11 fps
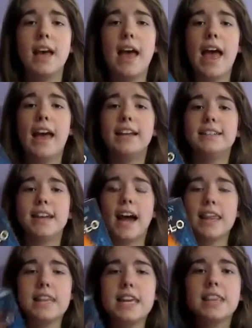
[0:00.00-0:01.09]
And I
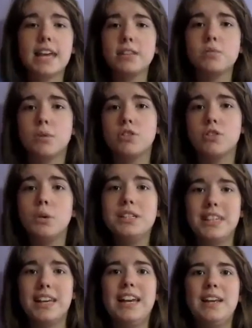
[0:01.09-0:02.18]
think that's what's going to
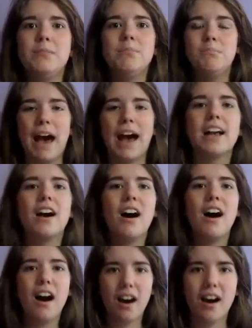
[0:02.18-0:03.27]
get him back
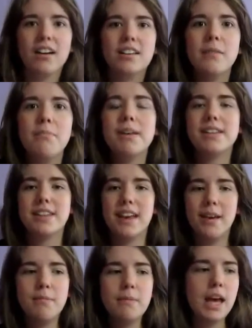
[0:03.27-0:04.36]
on Olympus.
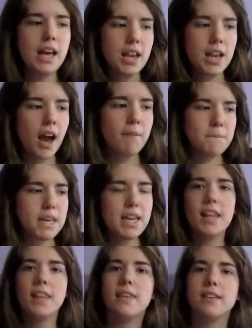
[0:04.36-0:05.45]
Him not being
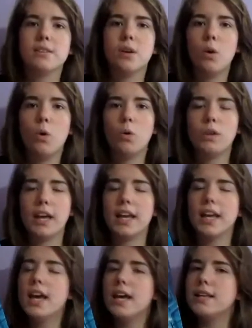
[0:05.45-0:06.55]
this whole, like,
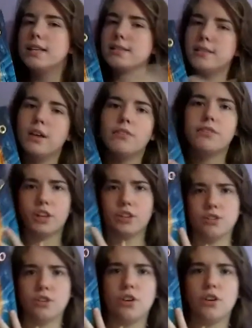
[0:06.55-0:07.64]

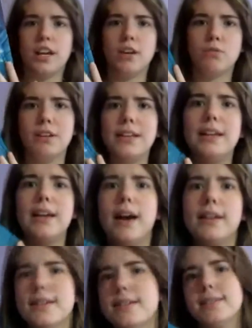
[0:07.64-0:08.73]
self-concerning, really
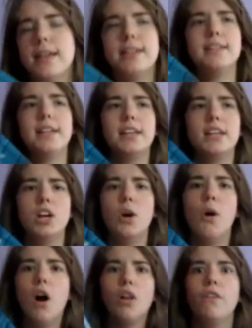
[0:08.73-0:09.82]
condescending, you know,
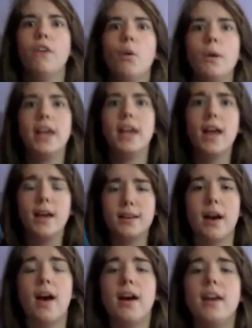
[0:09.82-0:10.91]
all-knowing
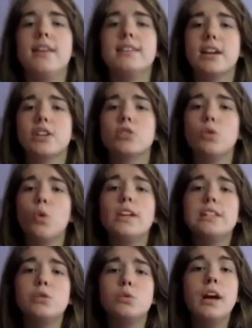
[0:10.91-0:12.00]
God. He's actually going
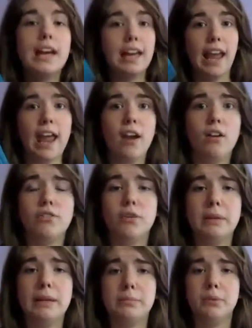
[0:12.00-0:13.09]
to care for
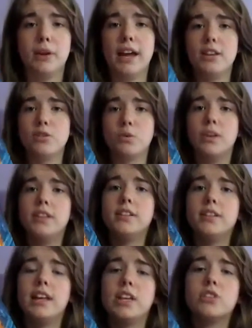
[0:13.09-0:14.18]
people, and he's going to,
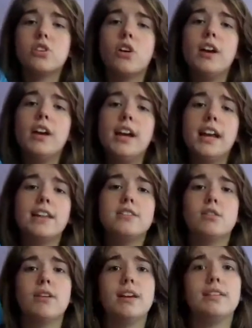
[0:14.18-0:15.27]
like, start
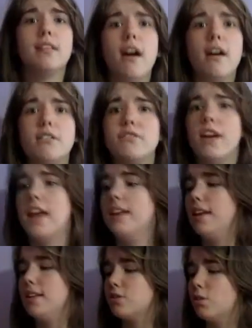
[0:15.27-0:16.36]
considering love, and it's
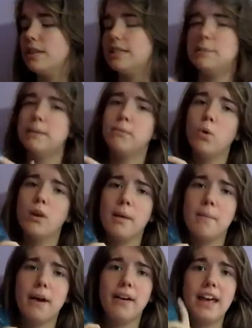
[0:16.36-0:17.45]
going to be more
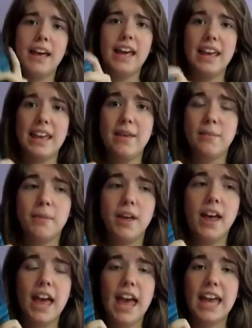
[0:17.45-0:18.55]
about him
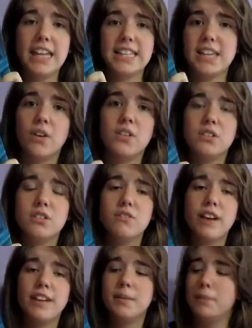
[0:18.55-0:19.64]
and his character
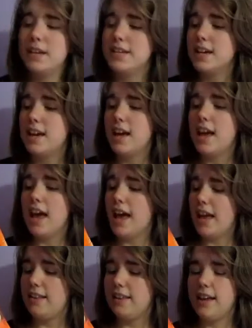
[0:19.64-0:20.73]
development, and
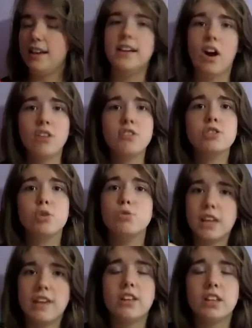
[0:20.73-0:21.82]
then also
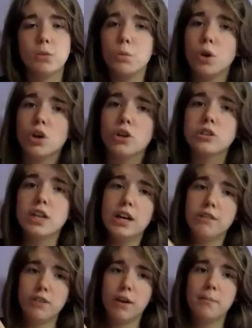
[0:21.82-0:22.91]
saving the world
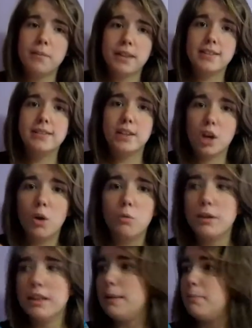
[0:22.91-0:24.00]
from this, you know,
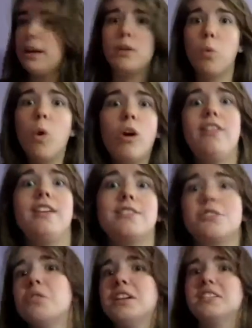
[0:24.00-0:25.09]
really big war that's
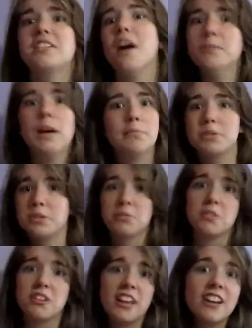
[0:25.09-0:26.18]
going to come up sooner or
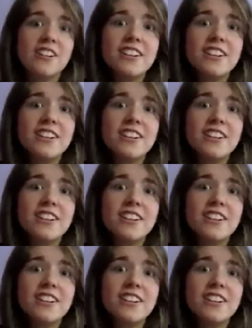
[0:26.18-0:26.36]
later.